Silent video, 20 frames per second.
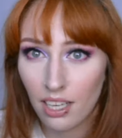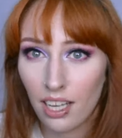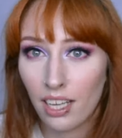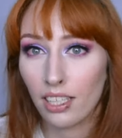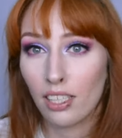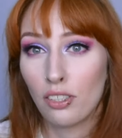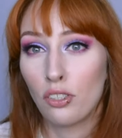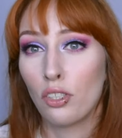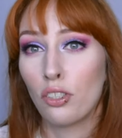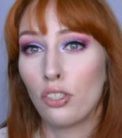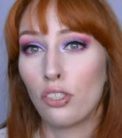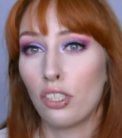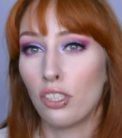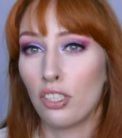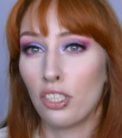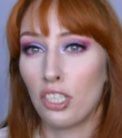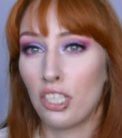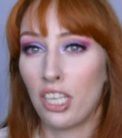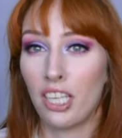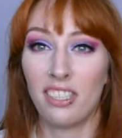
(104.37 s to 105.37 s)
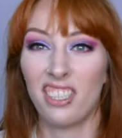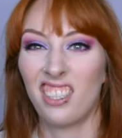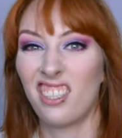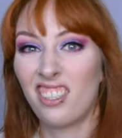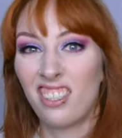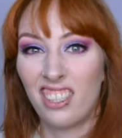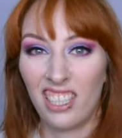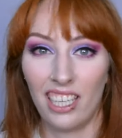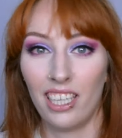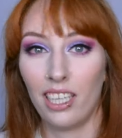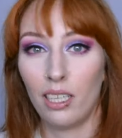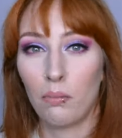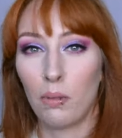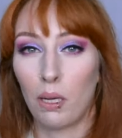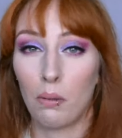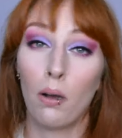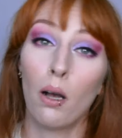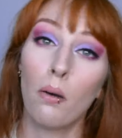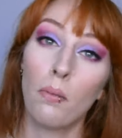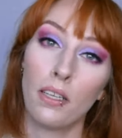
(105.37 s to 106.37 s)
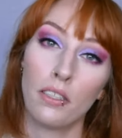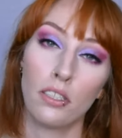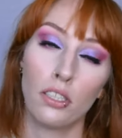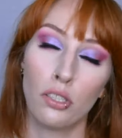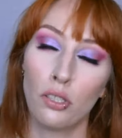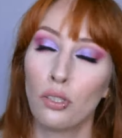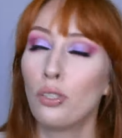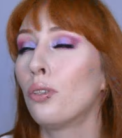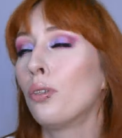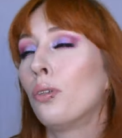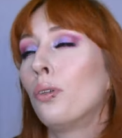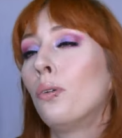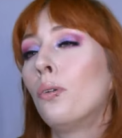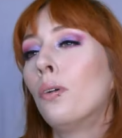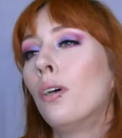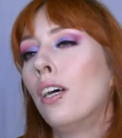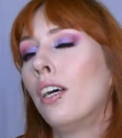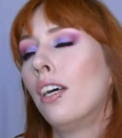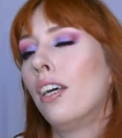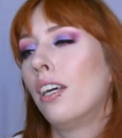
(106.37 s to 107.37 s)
Like it's just a genetic thing. My mom has a two.